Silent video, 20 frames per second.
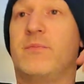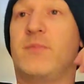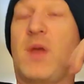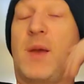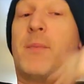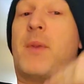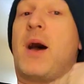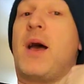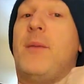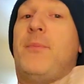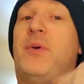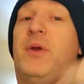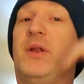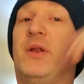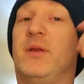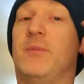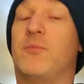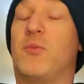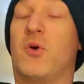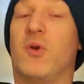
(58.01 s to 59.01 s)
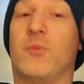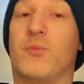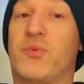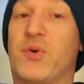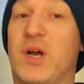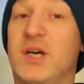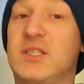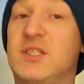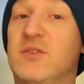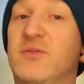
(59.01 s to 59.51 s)
in my opinion, more
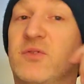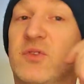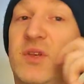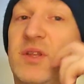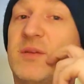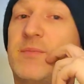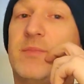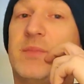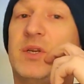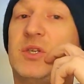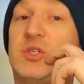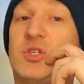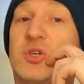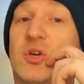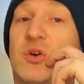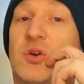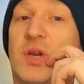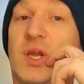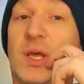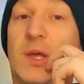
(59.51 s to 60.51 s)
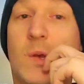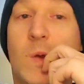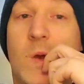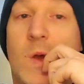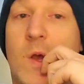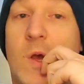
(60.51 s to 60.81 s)
impressively, the Mid-Journey.